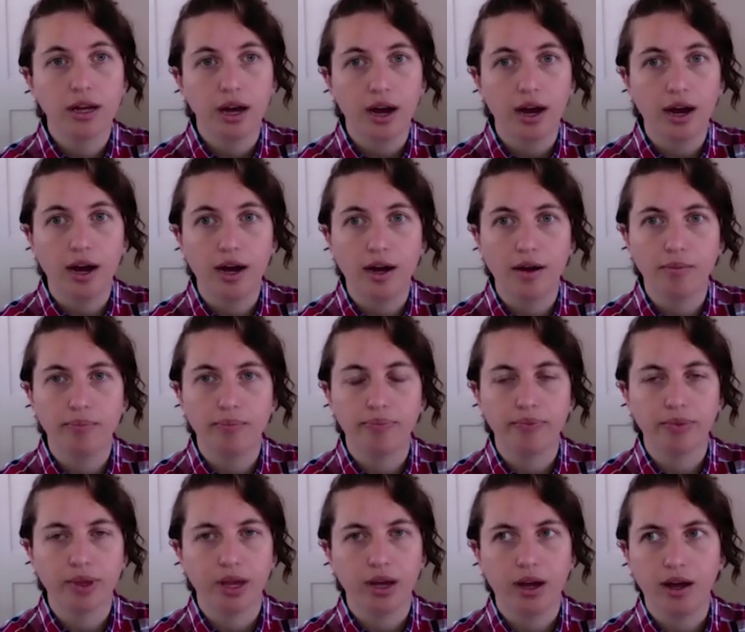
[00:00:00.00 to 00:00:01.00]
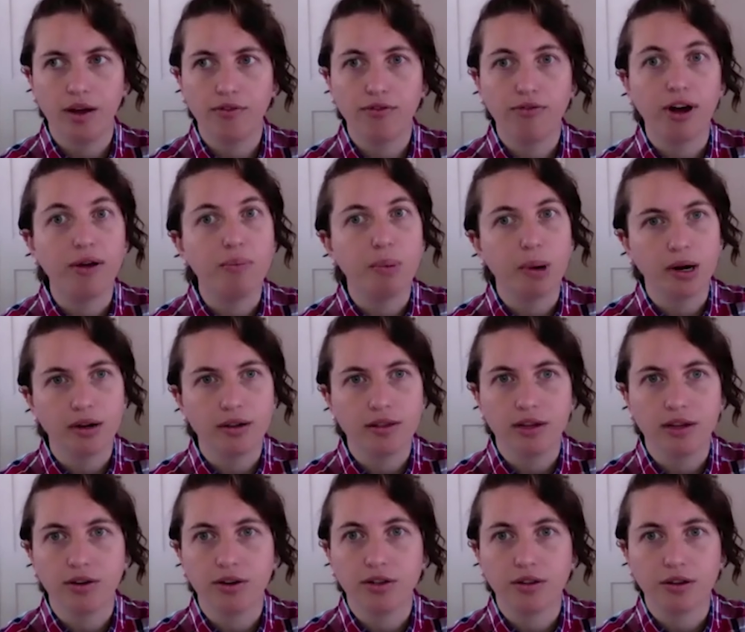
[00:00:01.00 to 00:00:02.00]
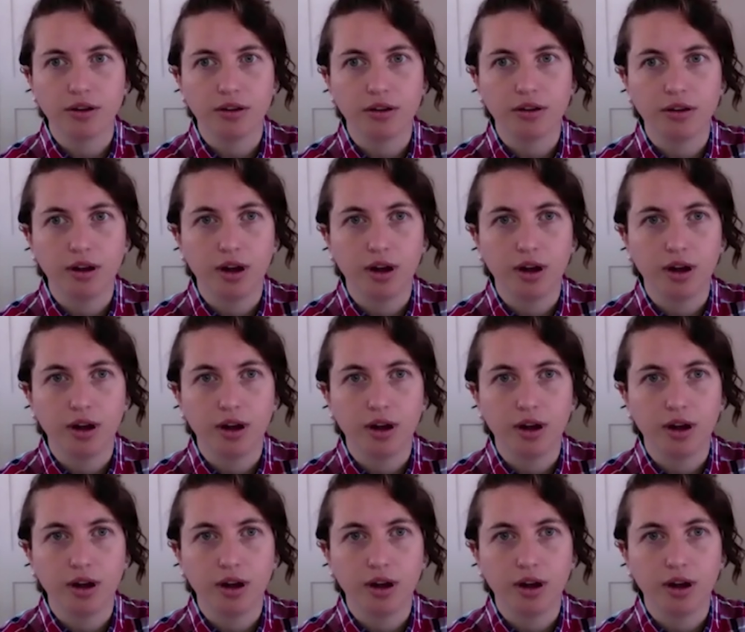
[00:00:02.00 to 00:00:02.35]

a 5-part series on